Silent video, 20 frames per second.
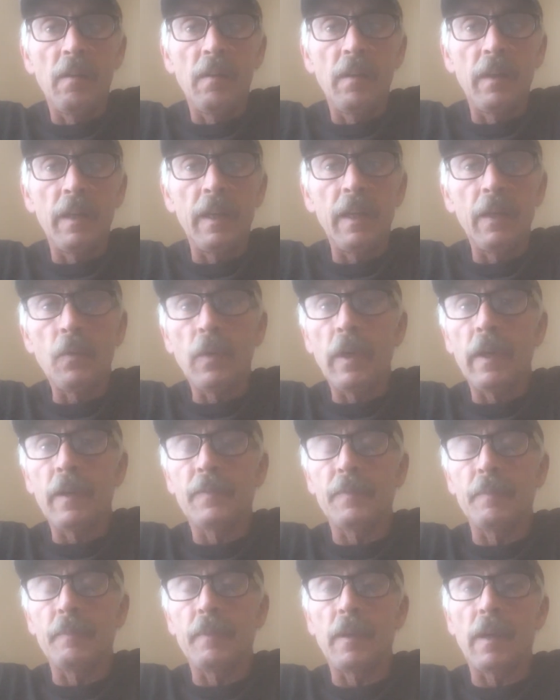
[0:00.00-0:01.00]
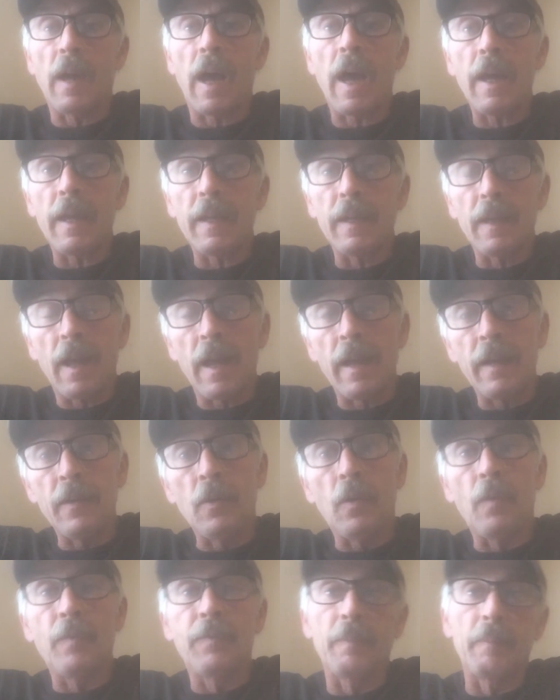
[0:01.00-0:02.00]
anywhere from I
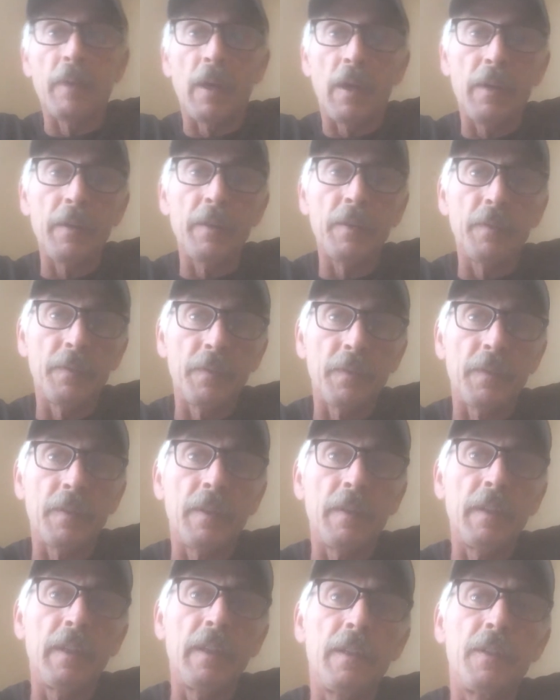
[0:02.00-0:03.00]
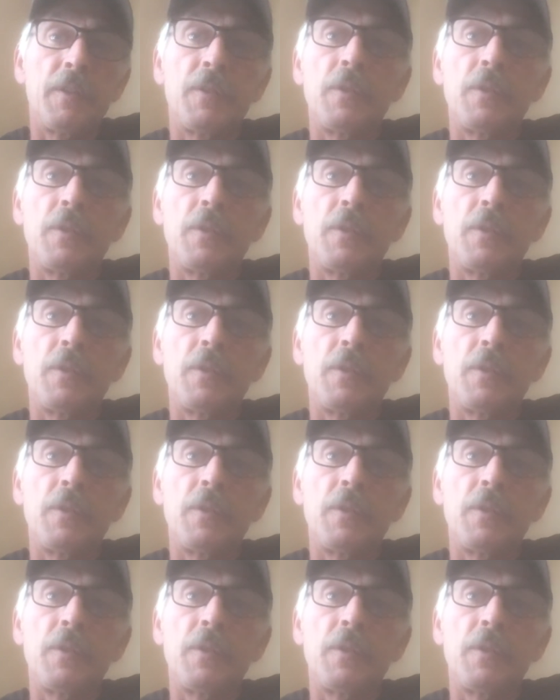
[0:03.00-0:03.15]
know from $130